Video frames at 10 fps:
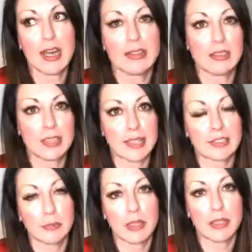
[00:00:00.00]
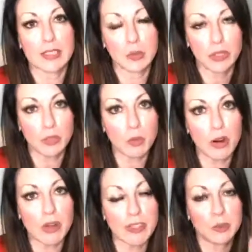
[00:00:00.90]
that takes them there. That's what you
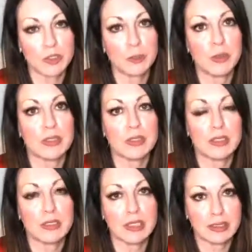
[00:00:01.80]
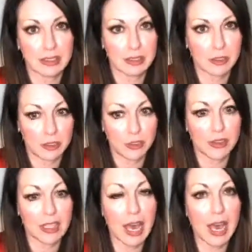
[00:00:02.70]
are, that's what your business is. You're
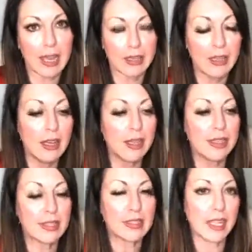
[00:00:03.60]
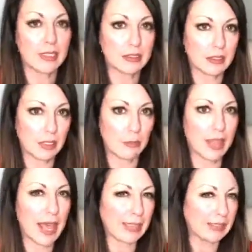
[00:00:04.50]
the guide that takes them. It
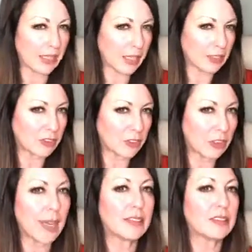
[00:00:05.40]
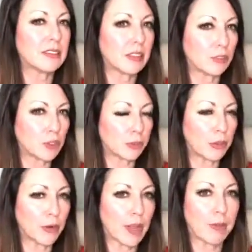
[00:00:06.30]
has the answer, has the signature
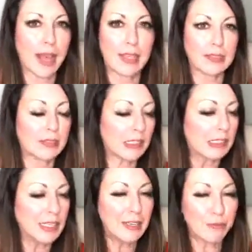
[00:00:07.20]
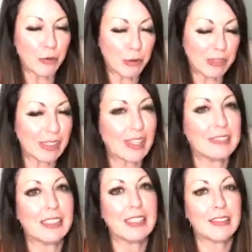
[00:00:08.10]
program, has the formula
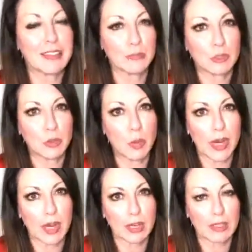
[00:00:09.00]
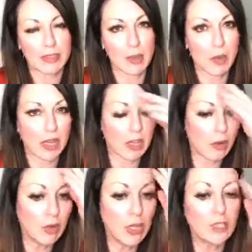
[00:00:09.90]
to get them to where they want to go.
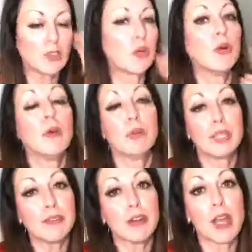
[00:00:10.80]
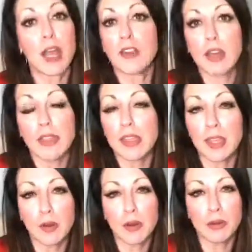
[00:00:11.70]
So believe it or not, you're not the
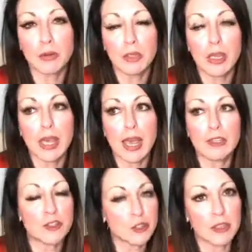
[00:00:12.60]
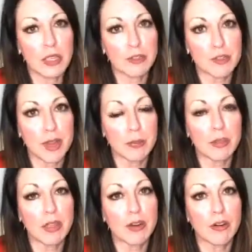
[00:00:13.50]
hero, and you shouldn't even try to be
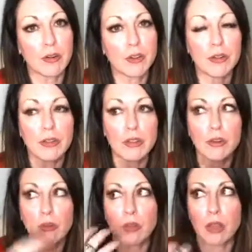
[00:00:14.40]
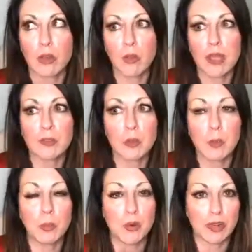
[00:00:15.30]
the hero. Like, we as
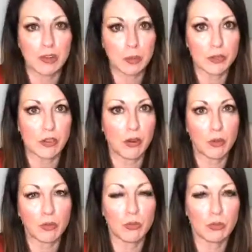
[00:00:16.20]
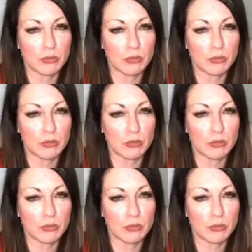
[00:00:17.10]
people are heroes in our own